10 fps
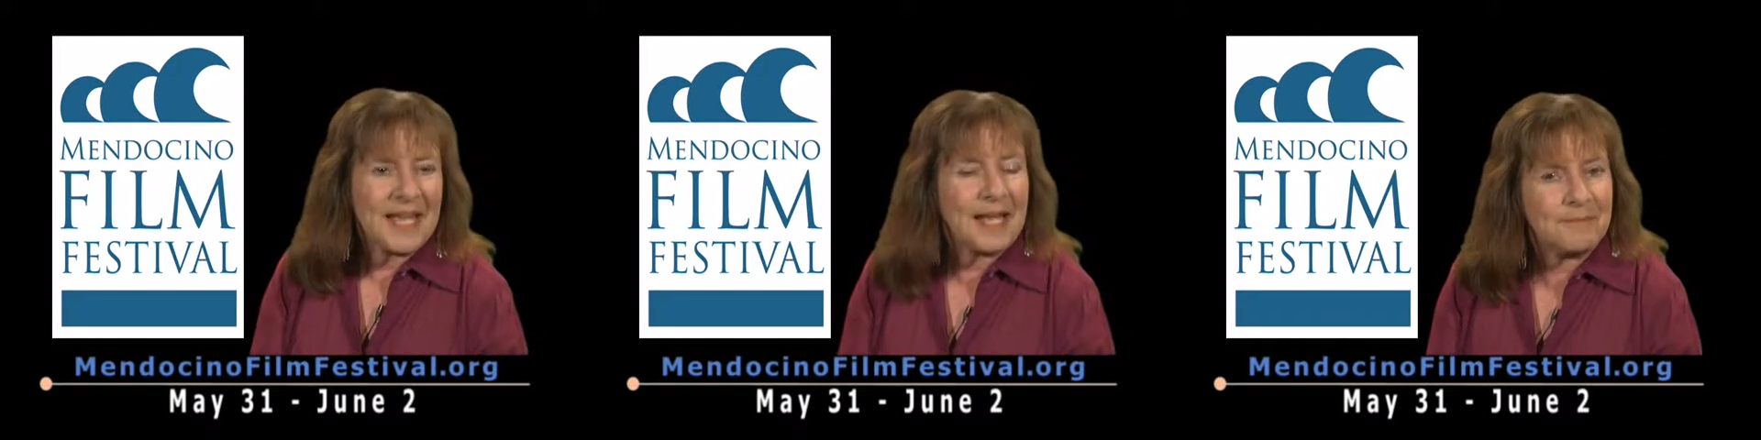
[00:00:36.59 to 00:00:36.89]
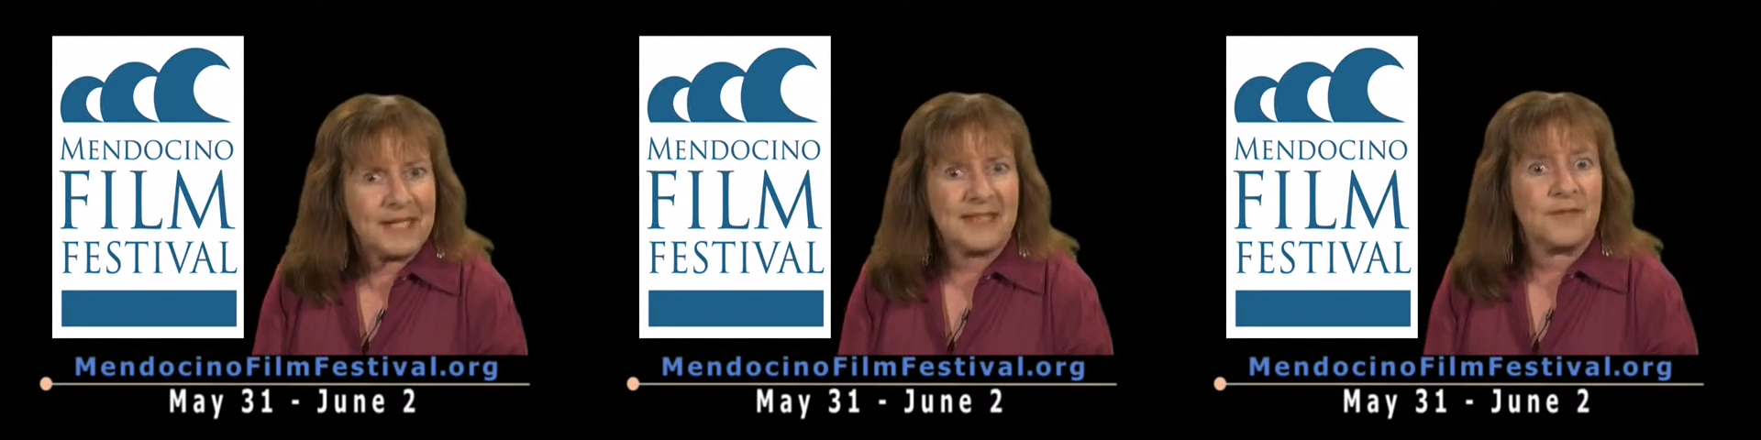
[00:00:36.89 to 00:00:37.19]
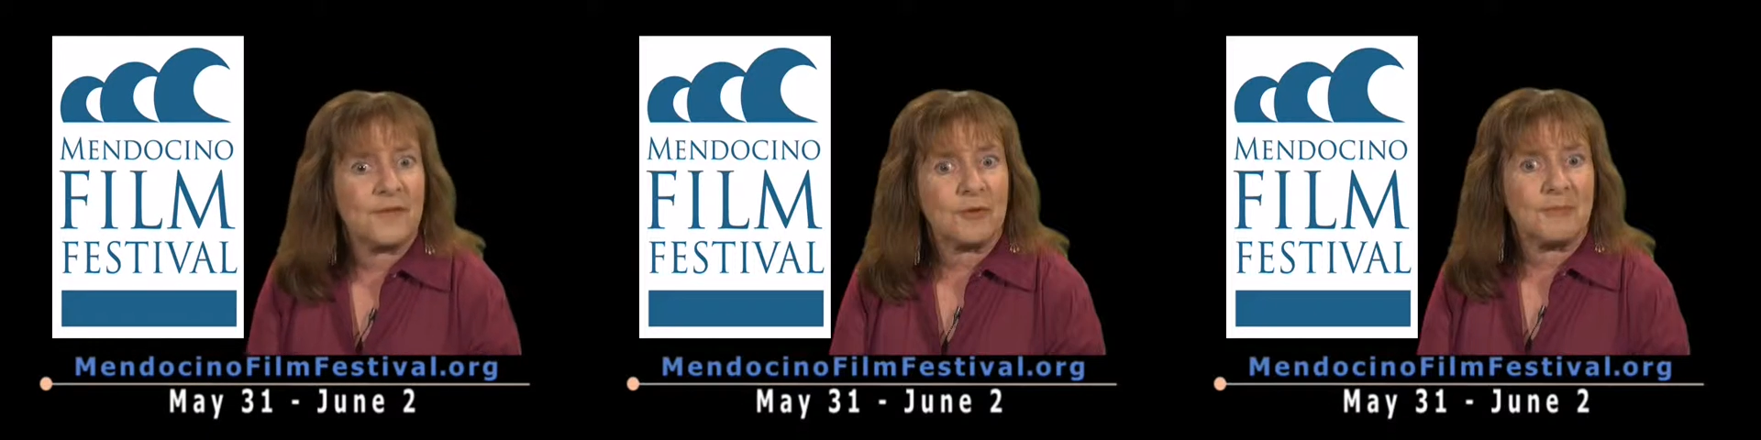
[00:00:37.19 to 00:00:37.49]
and meet the
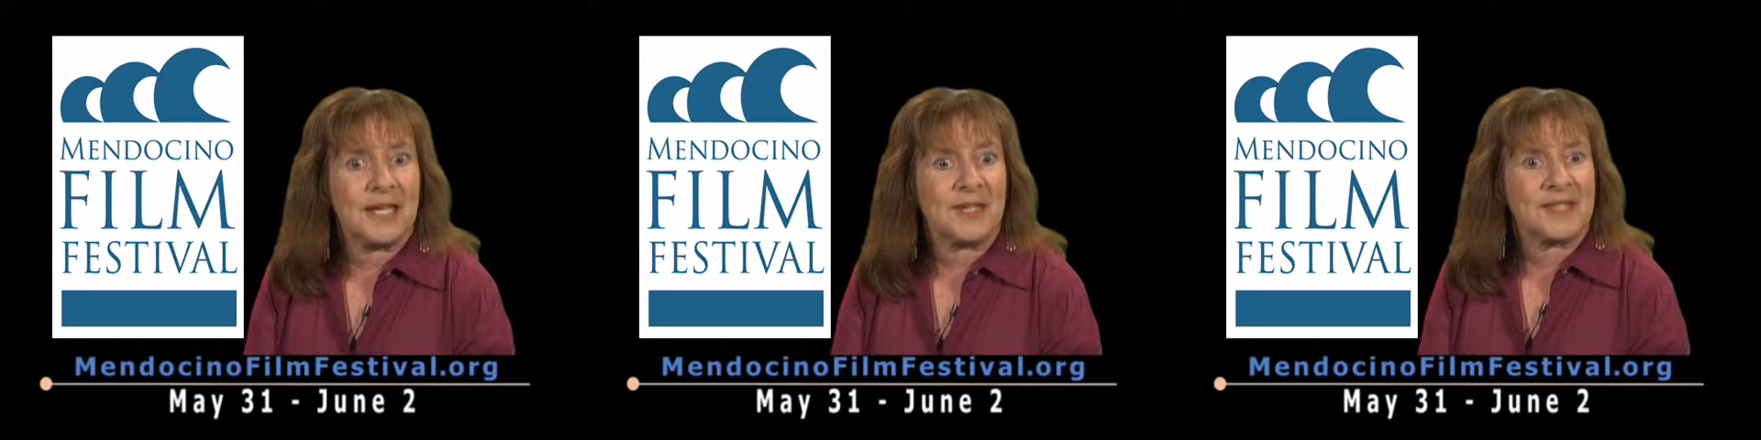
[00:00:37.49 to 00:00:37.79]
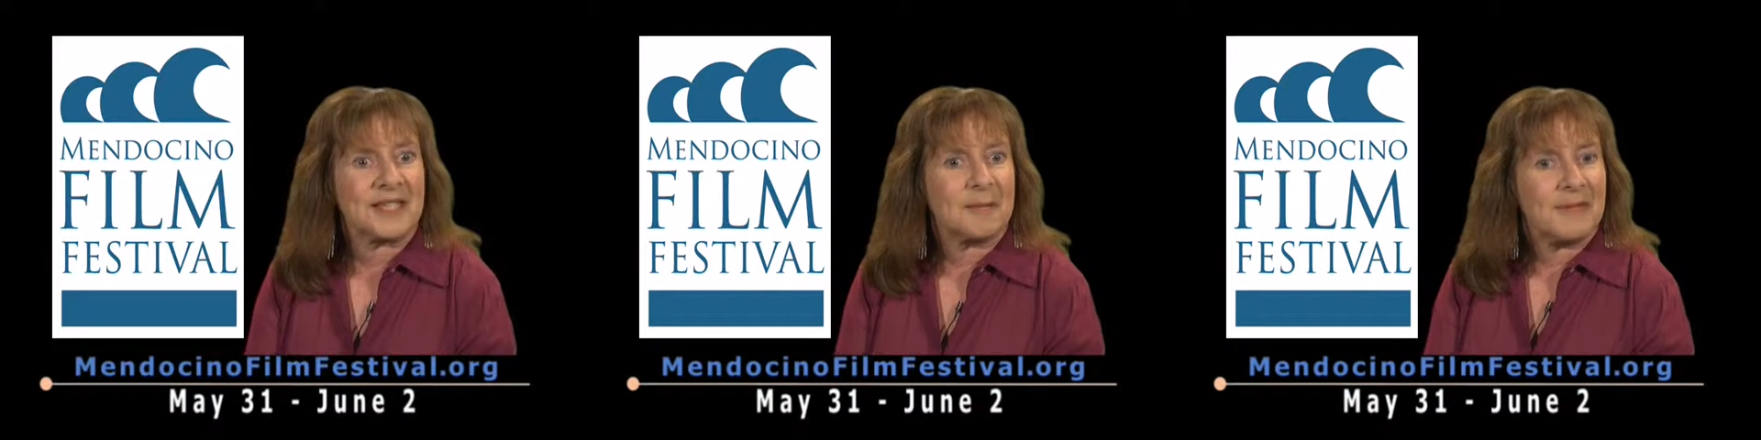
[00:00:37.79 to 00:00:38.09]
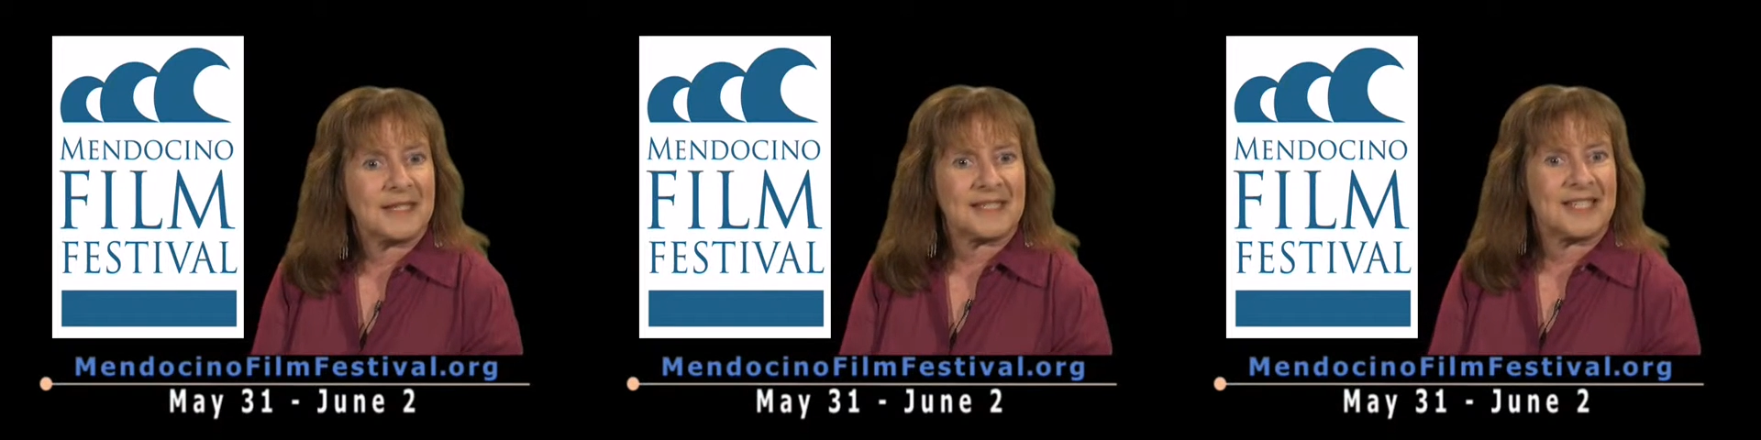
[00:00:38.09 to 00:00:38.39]
filmmakers at the
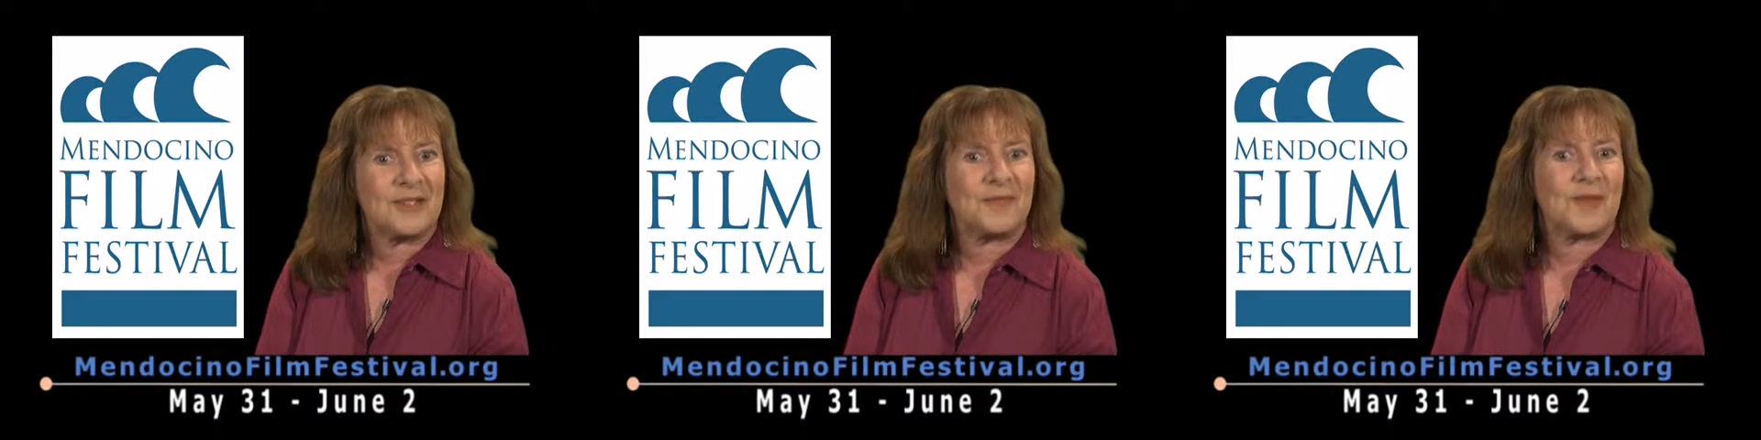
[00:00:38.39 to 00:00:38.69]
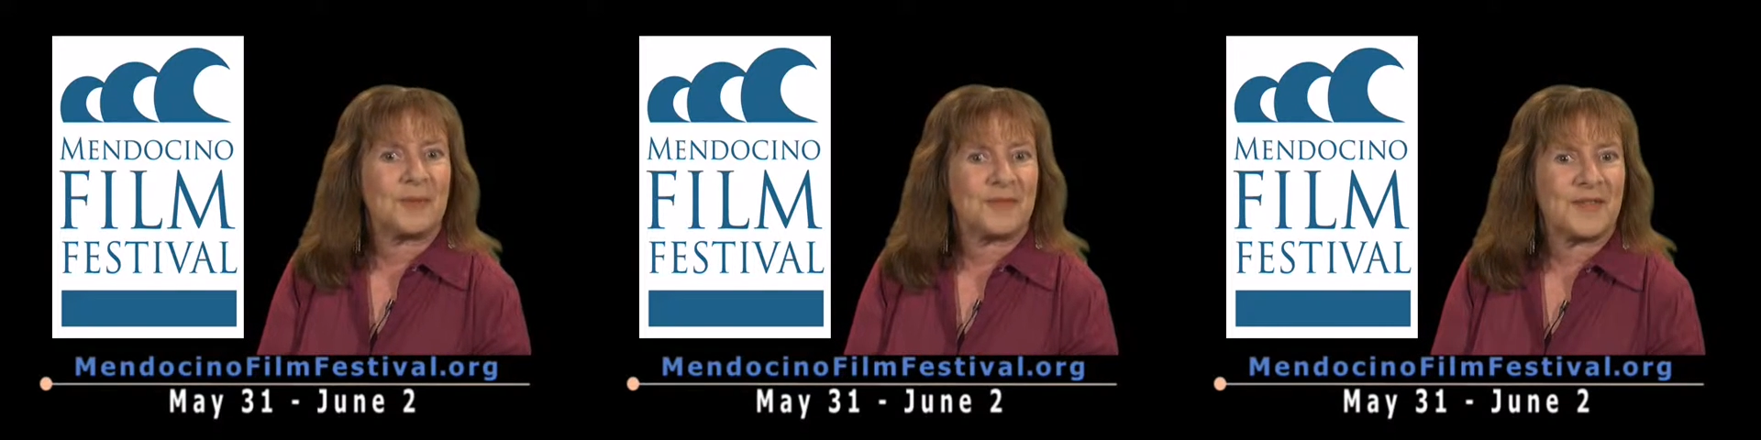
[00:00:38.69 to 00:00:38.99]
Mendocino Film